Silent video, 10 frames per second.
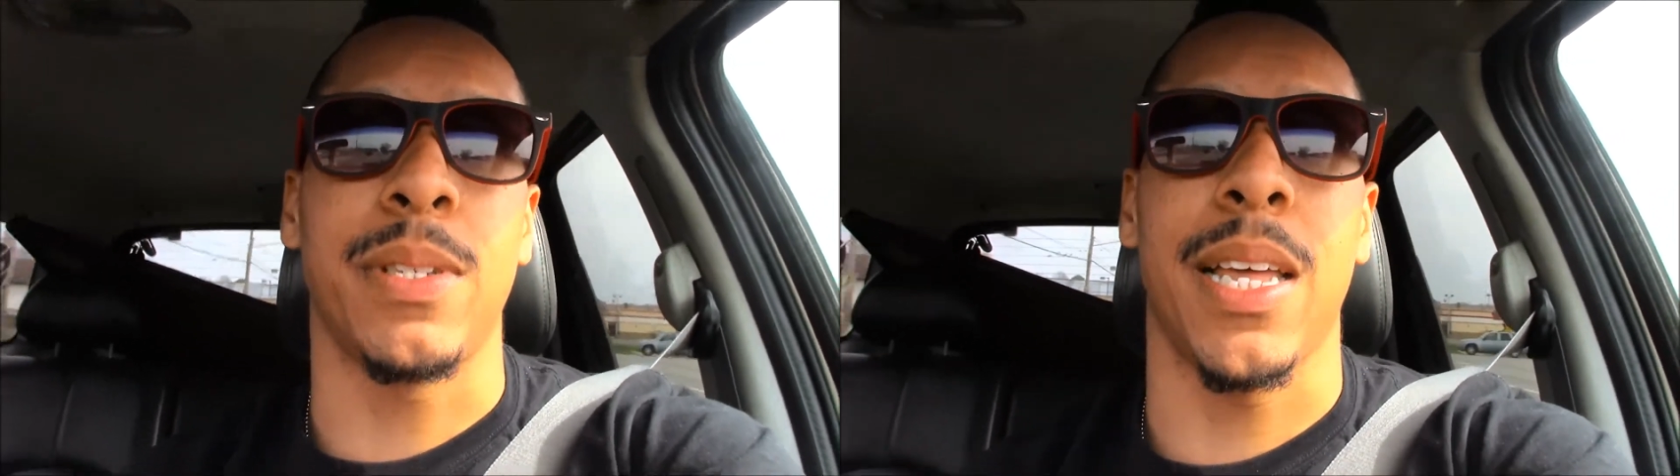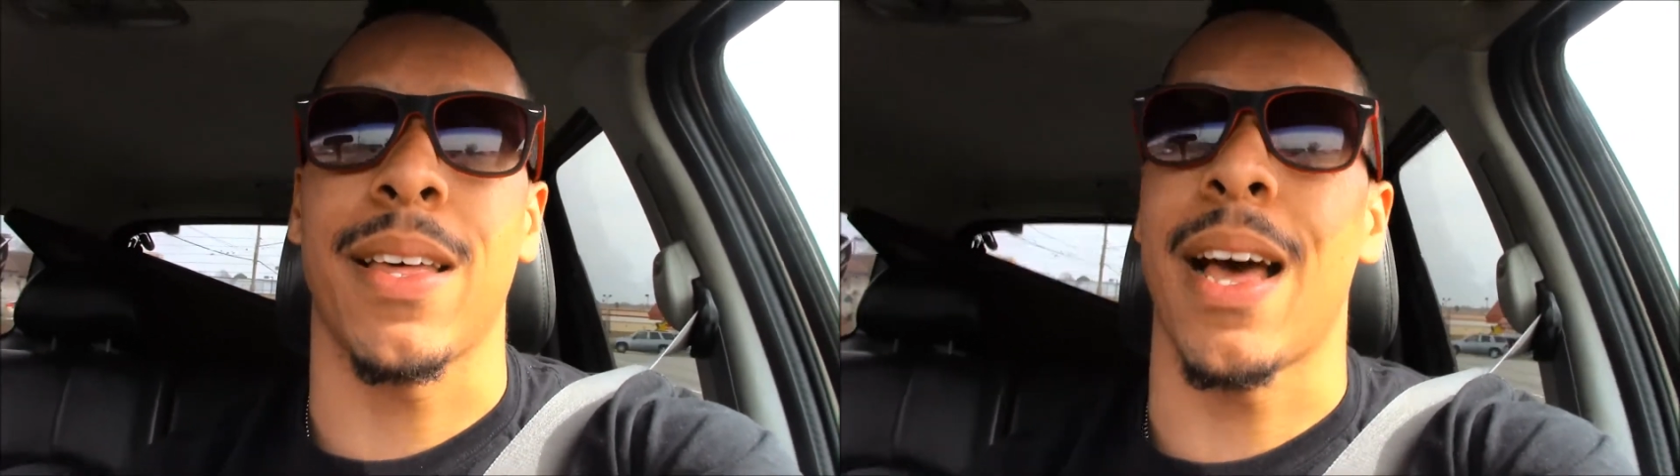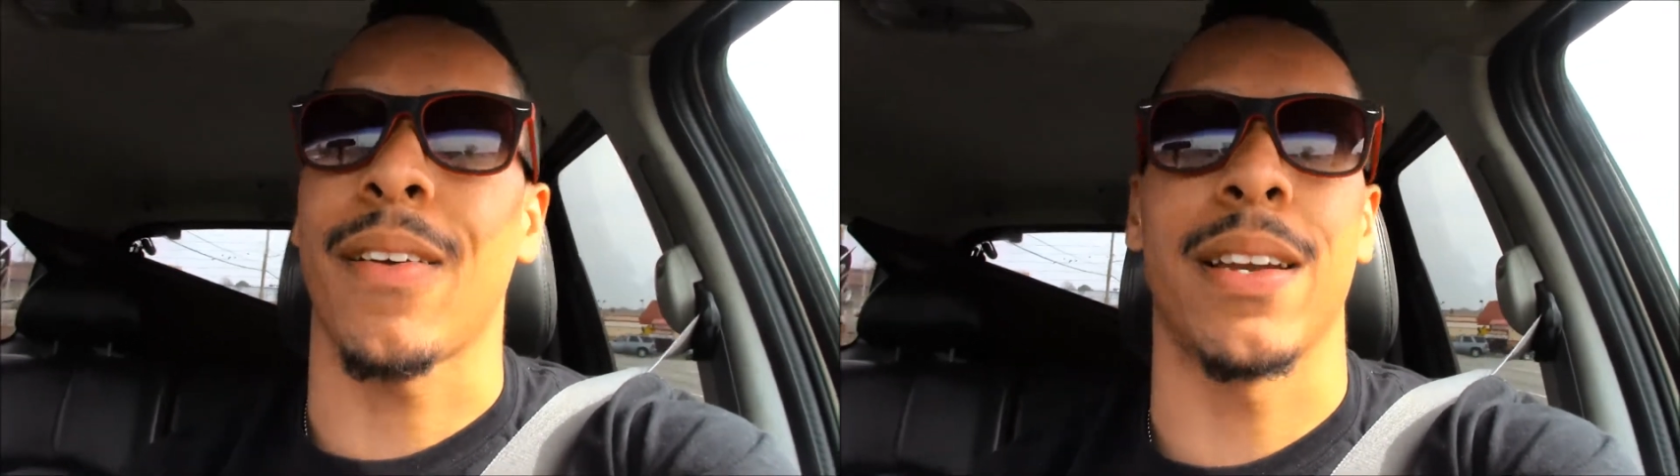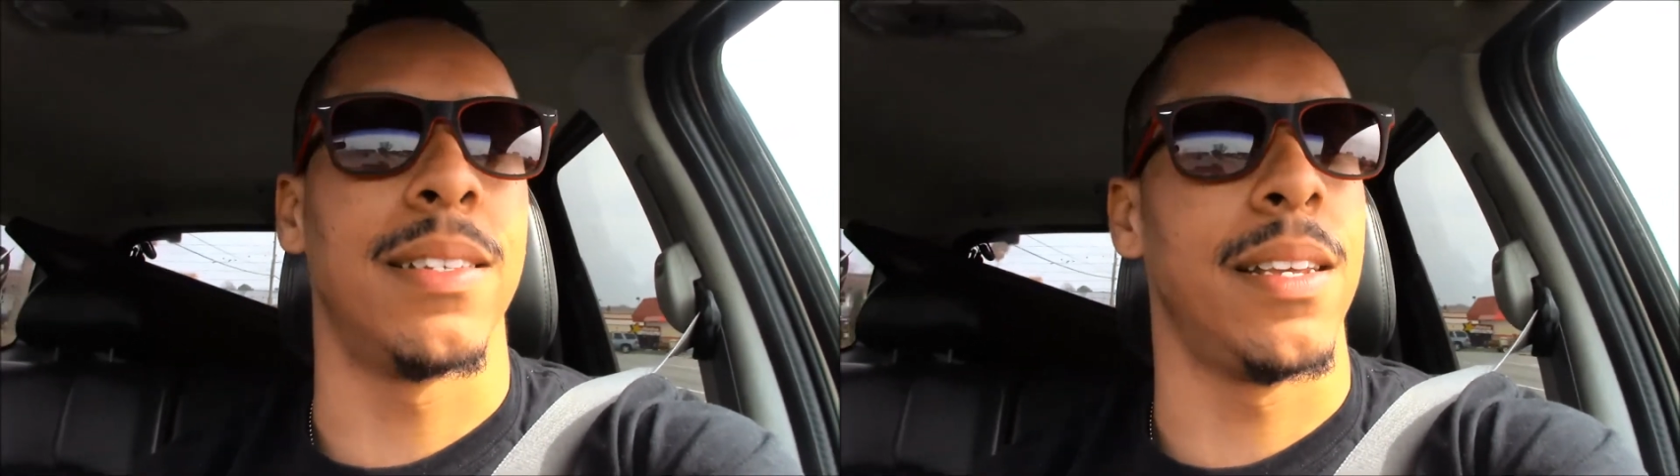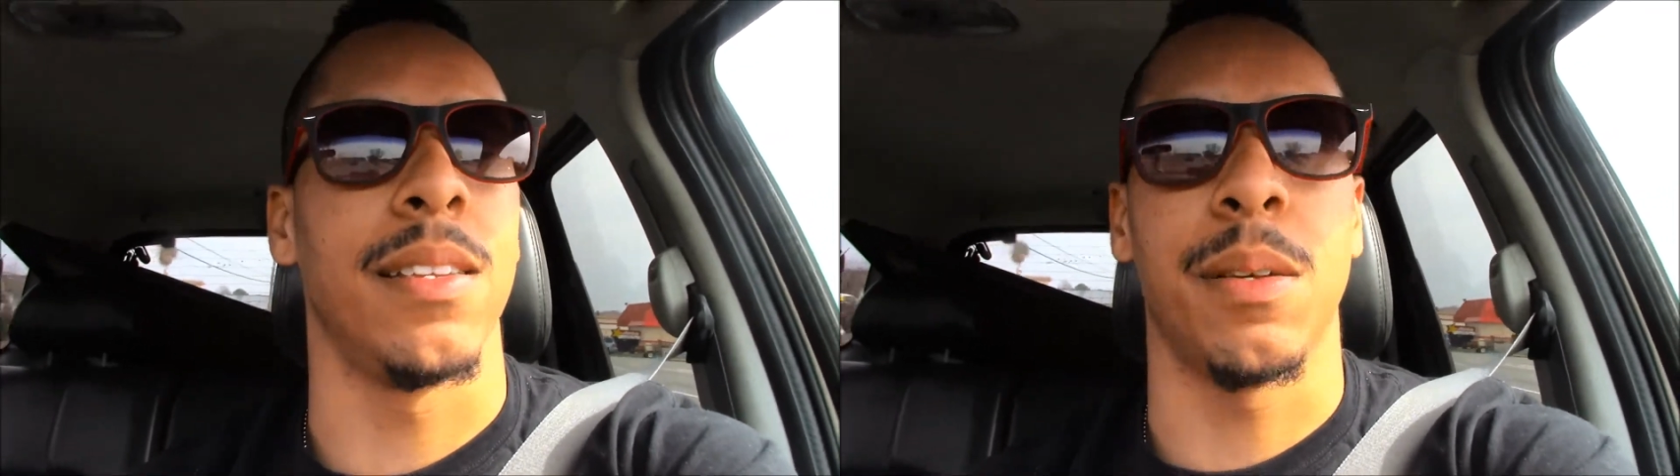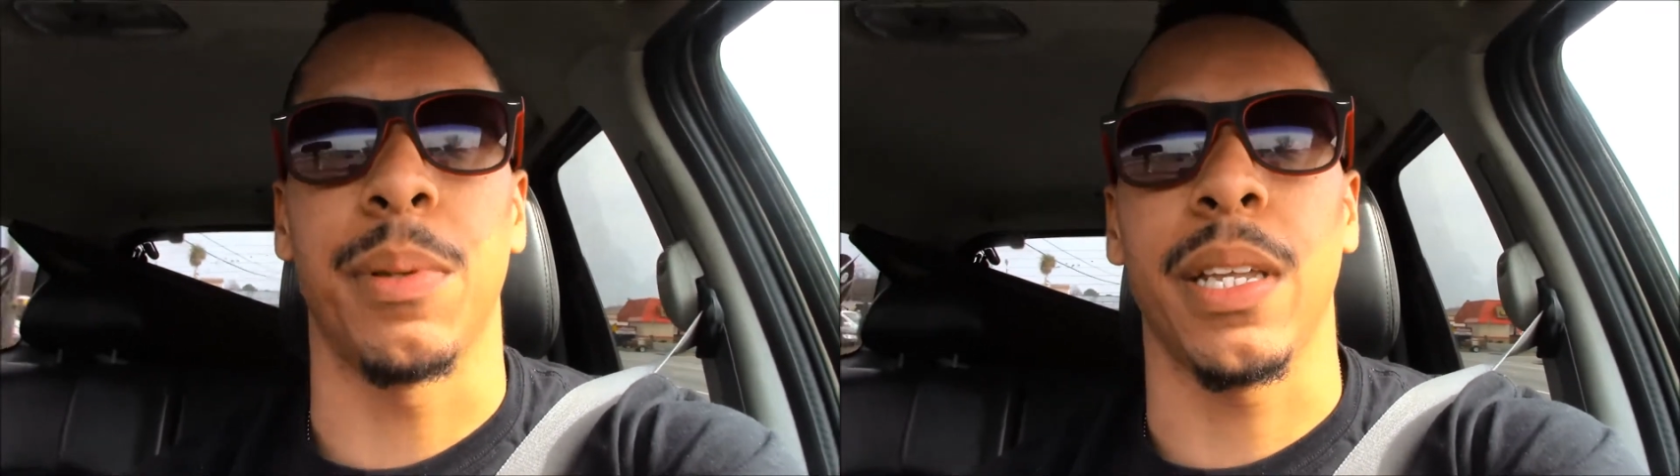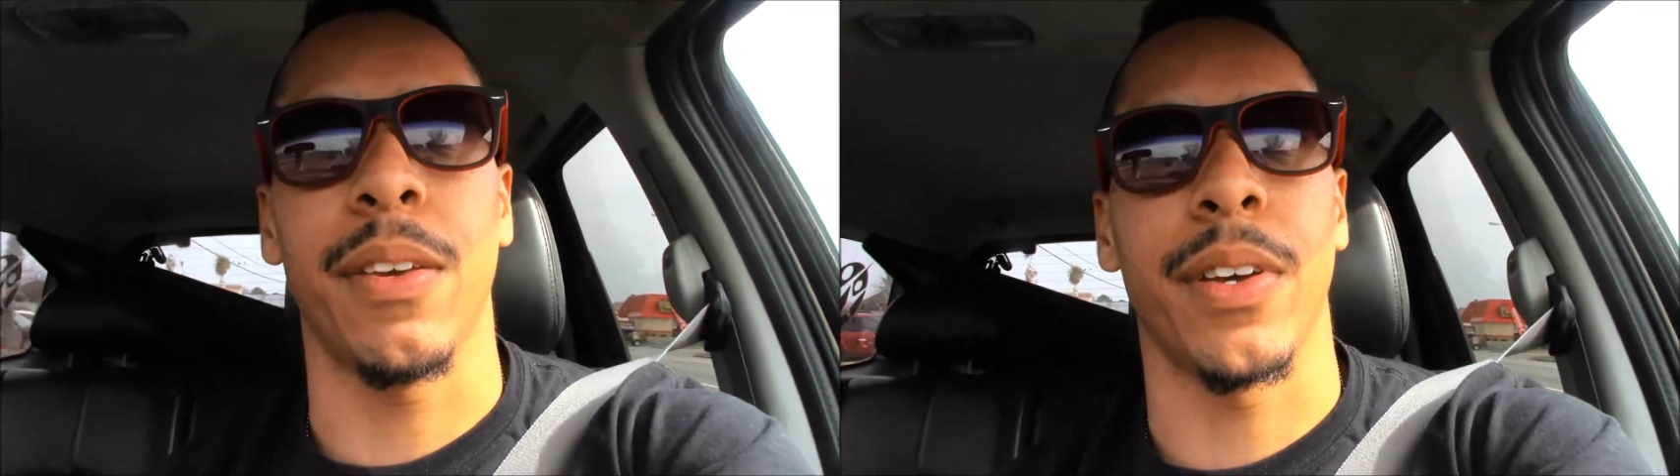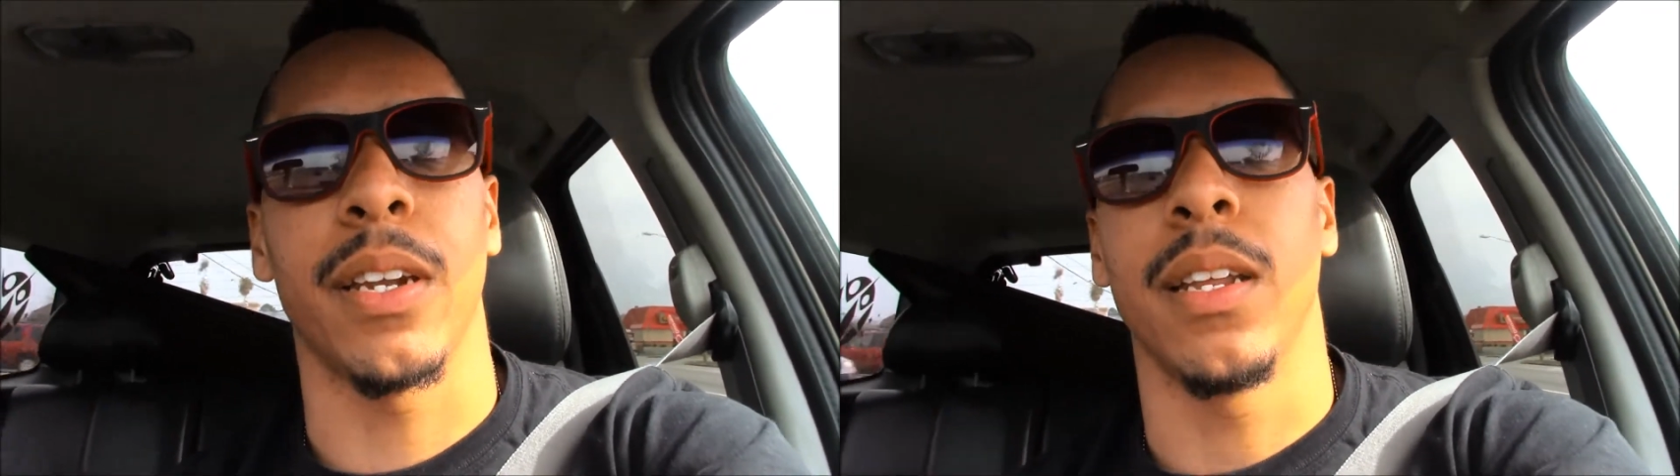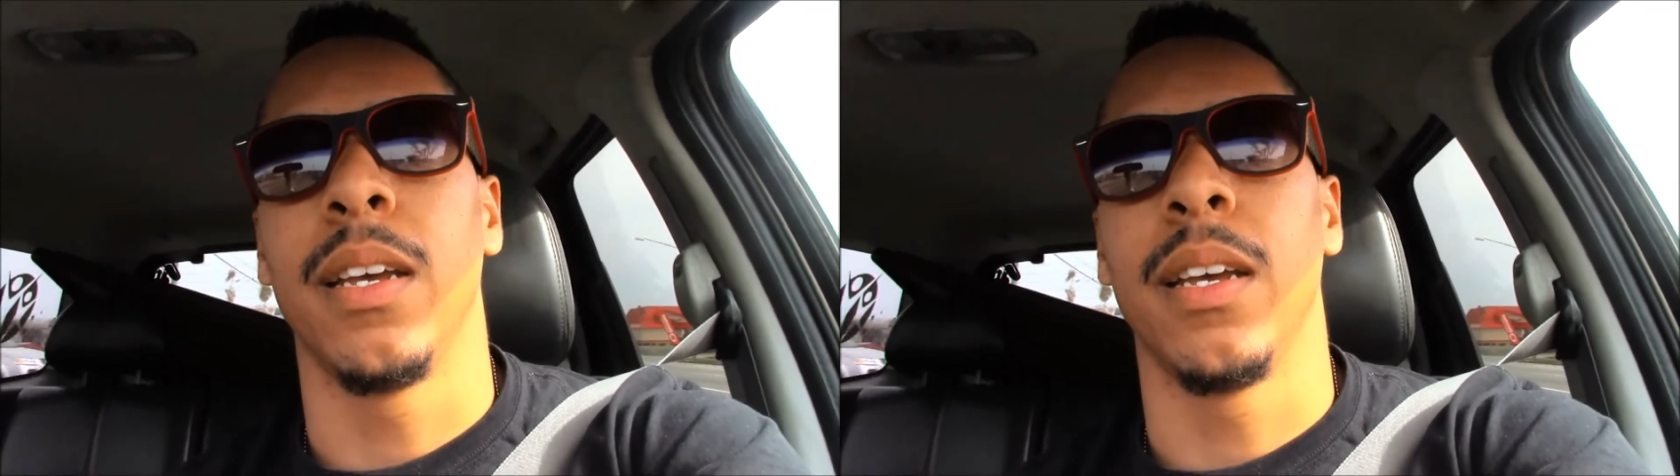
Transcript: say that, I've got to see it to believe it.